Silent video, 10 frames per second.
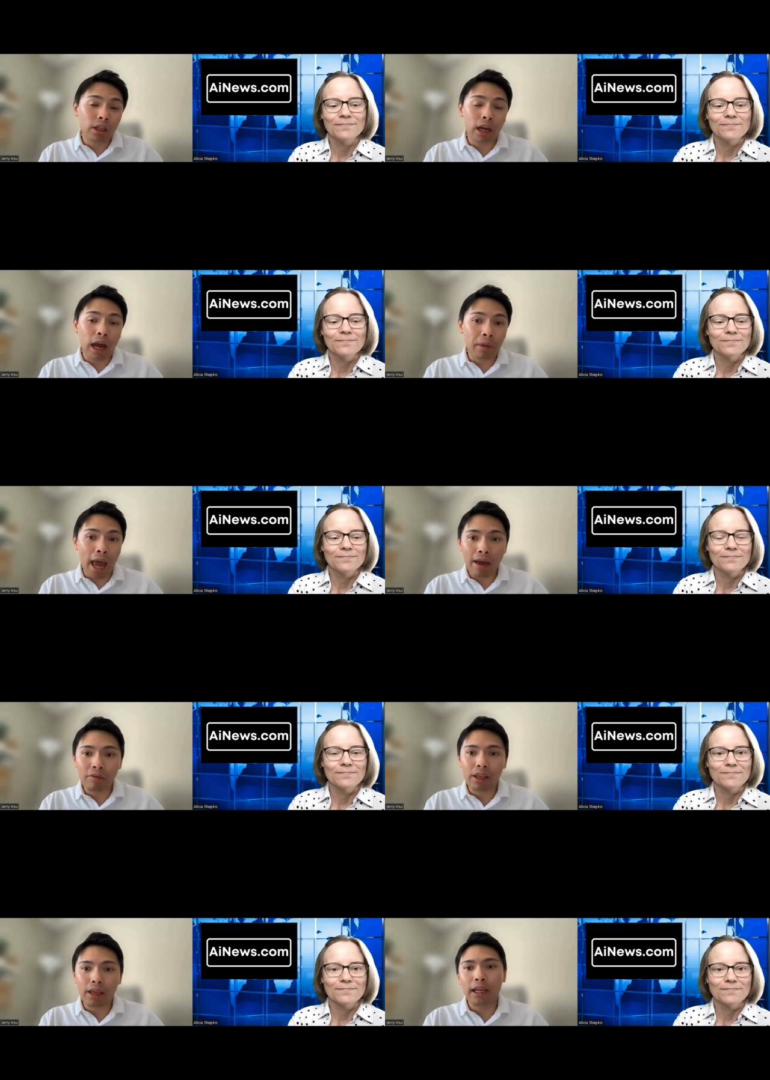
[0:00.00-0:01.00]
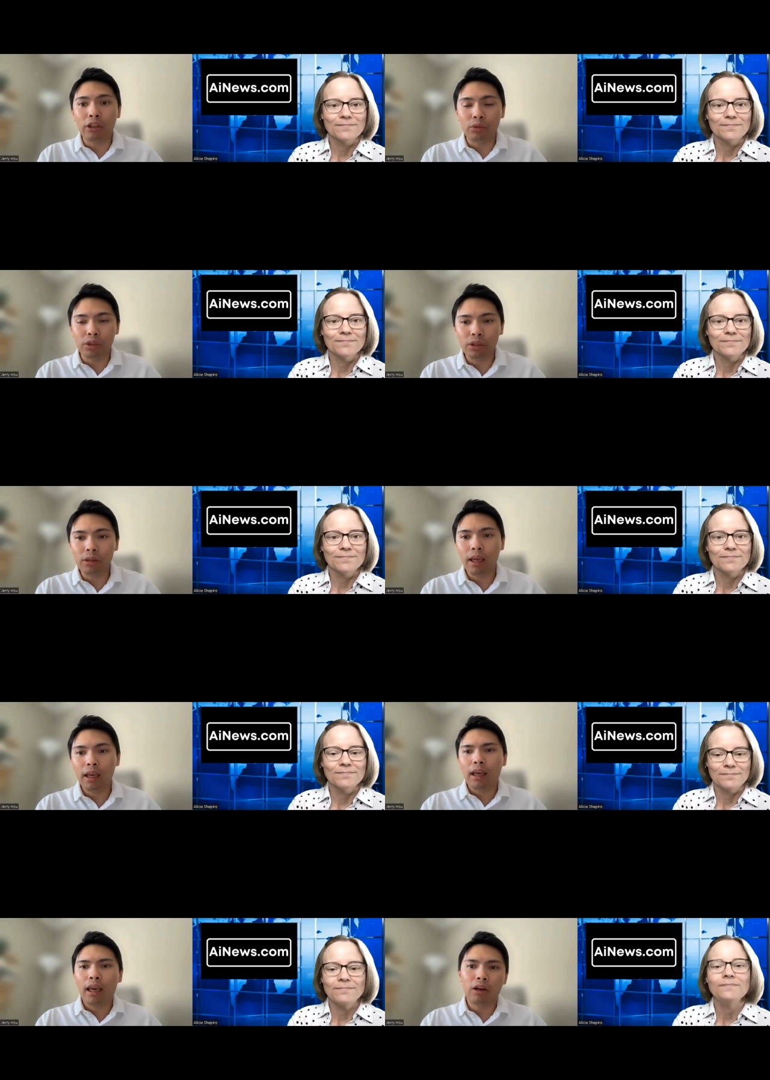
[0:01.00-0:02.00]
Speaker 1: I'm a heavy AI user,
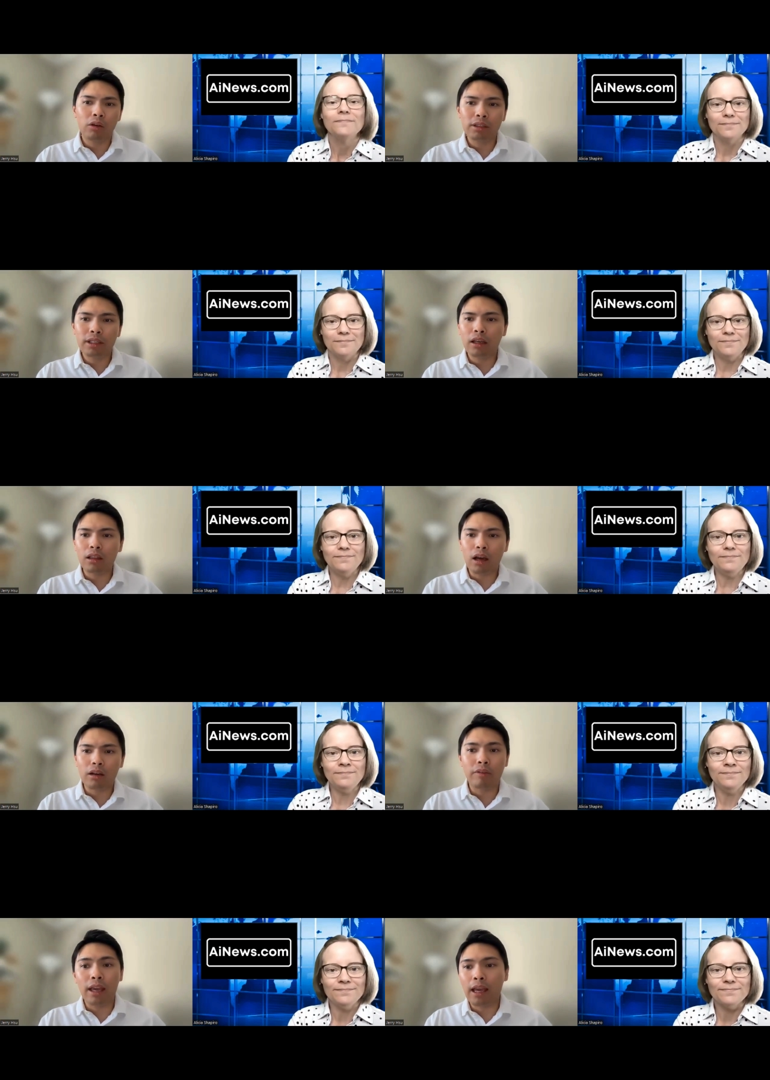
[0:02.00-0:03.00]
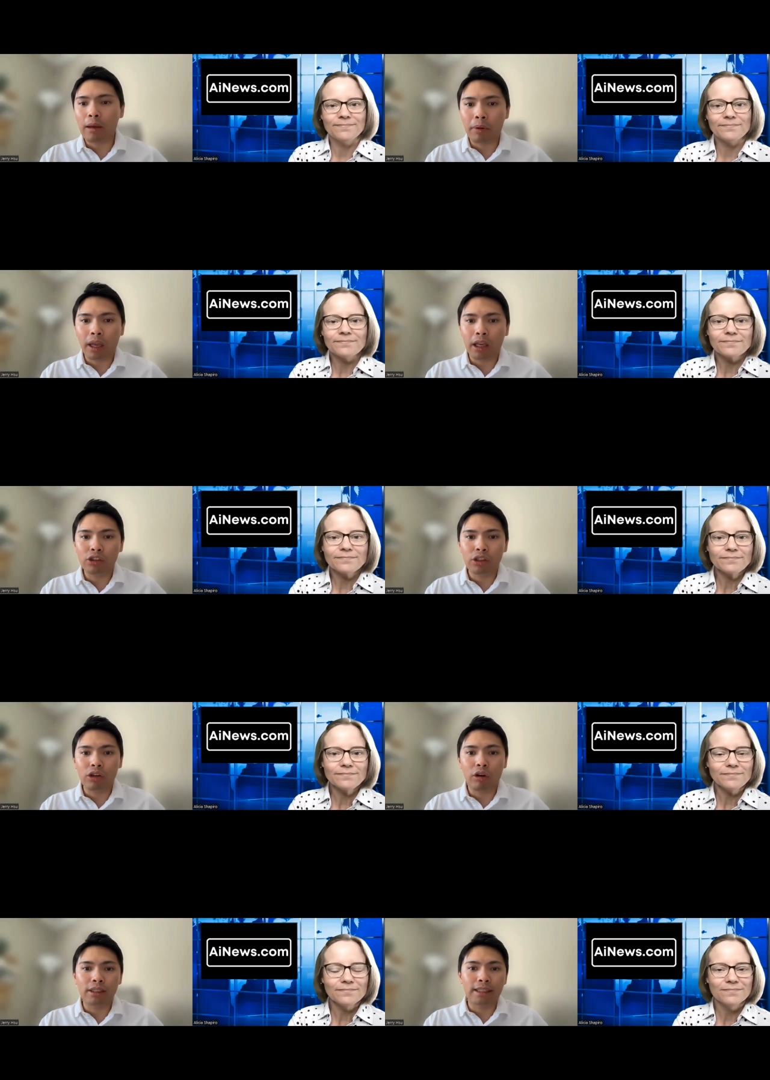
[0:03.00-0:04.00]
and I noticed that a lot of AI applications
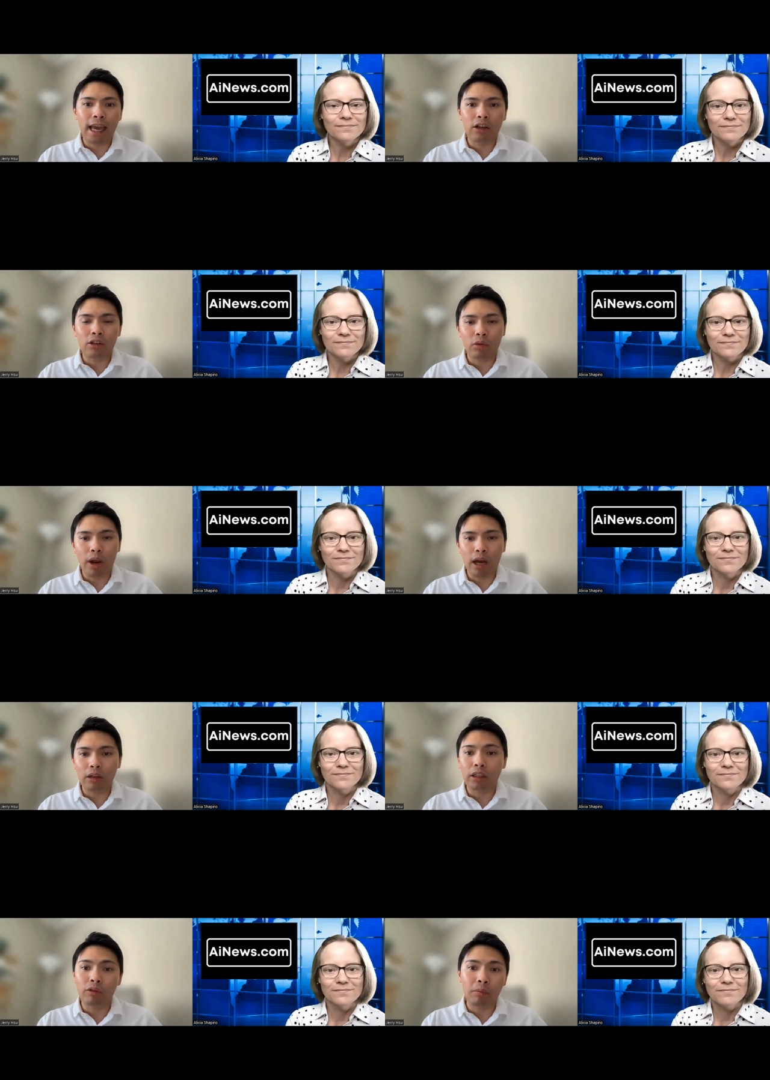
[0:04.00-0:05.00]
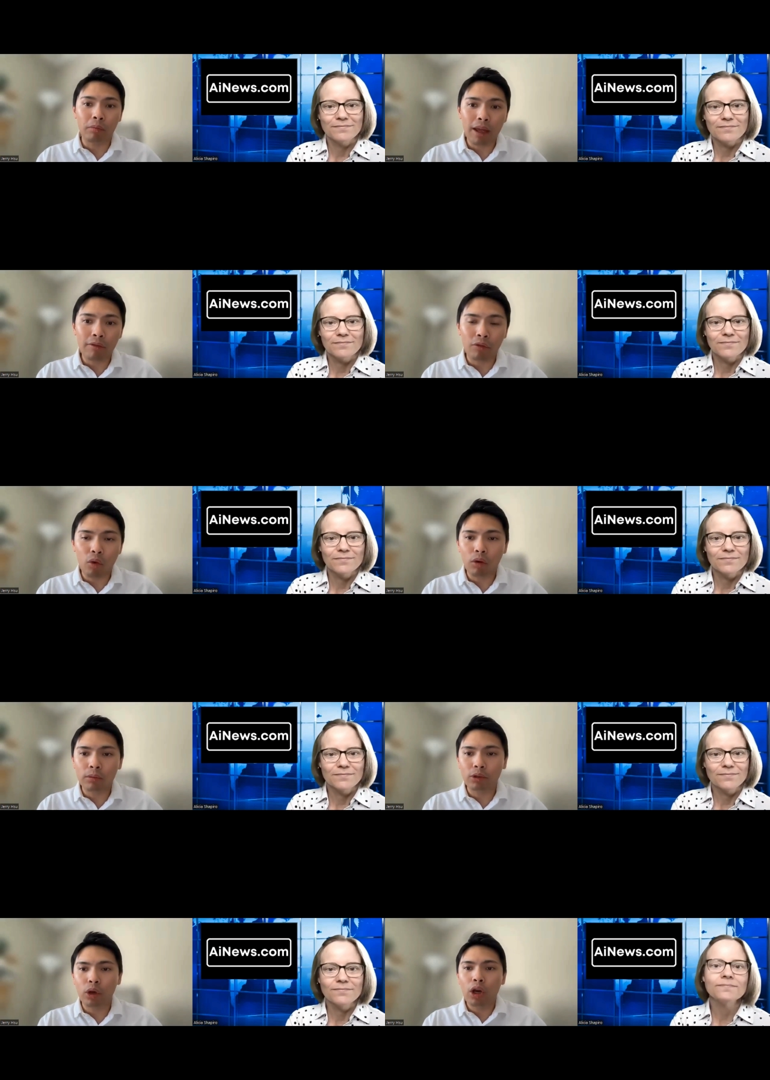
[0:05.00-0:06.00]
are scattered around in different
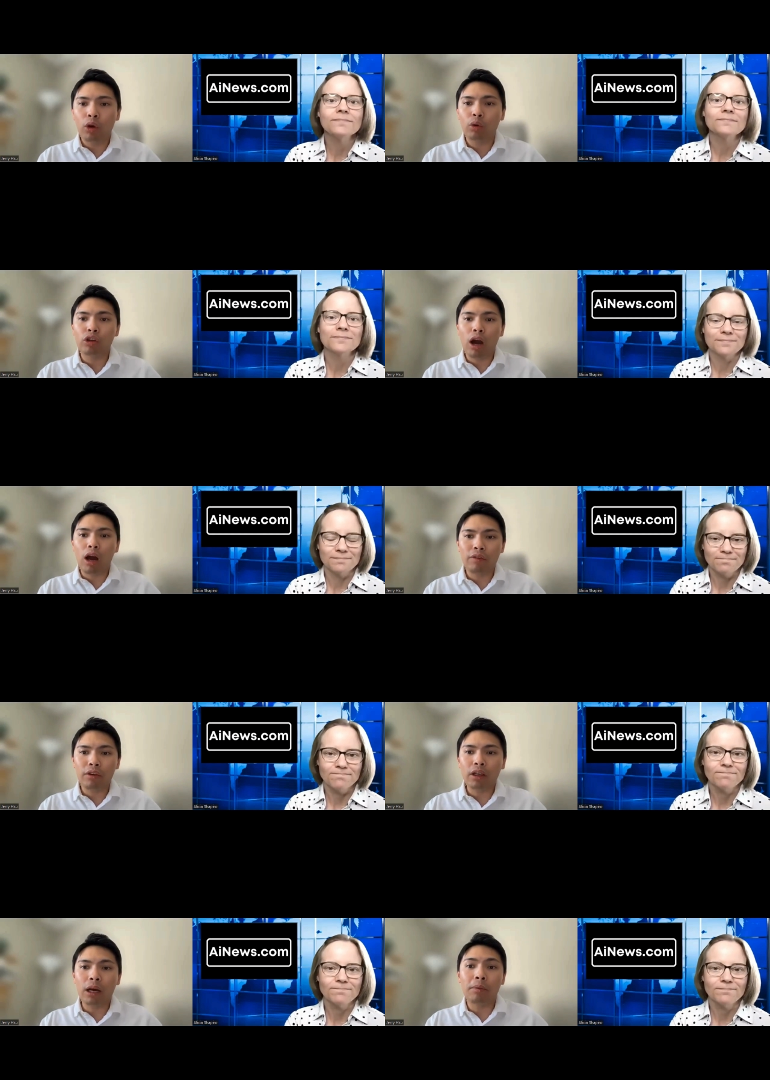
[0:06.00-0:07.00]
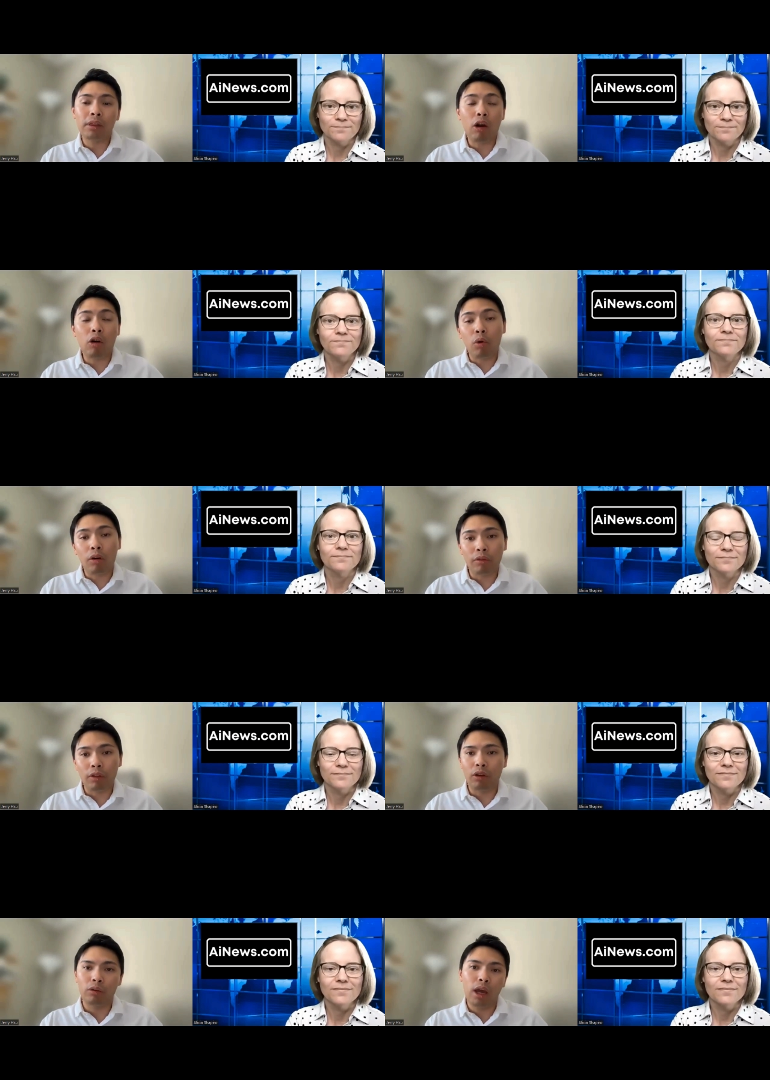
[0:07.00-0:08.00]
platforms, which often complicate our
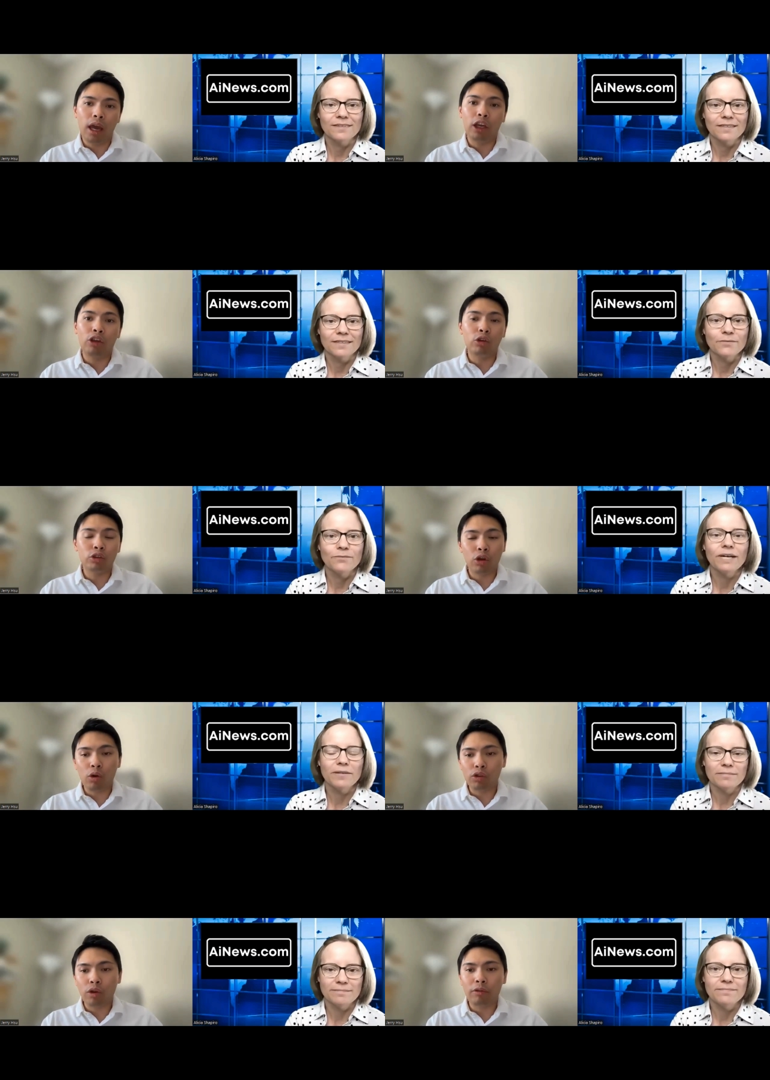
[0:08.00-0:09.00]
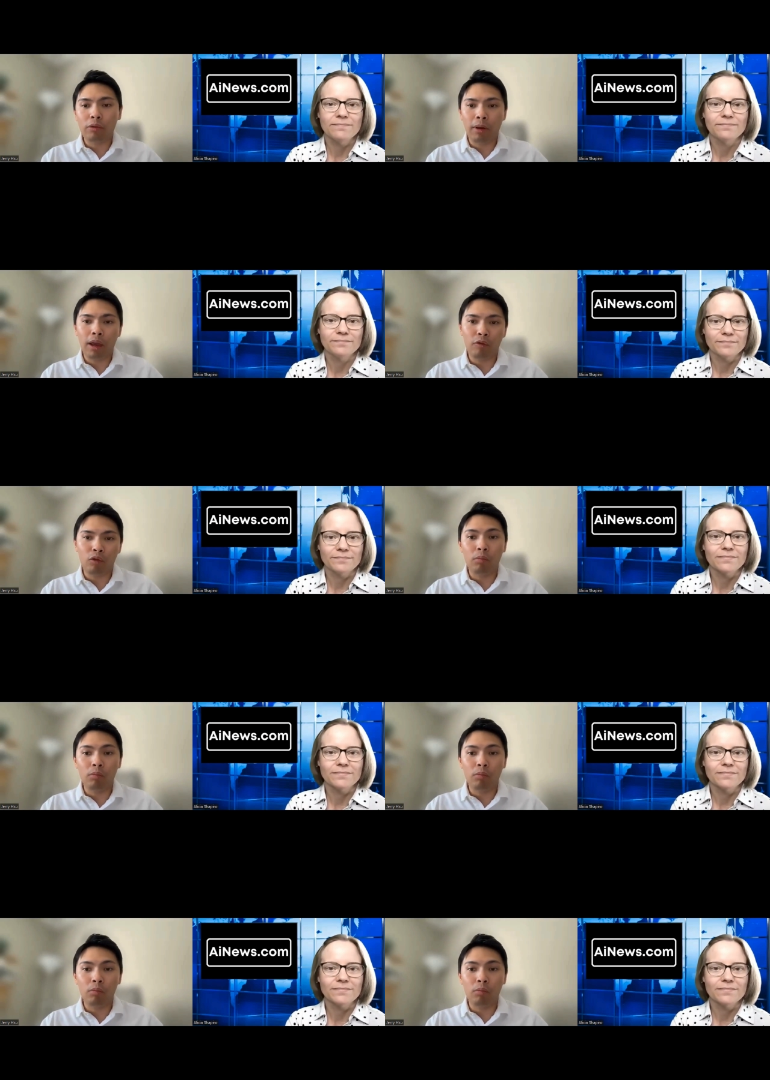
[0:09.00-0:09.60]
workflow, and you also have to pay for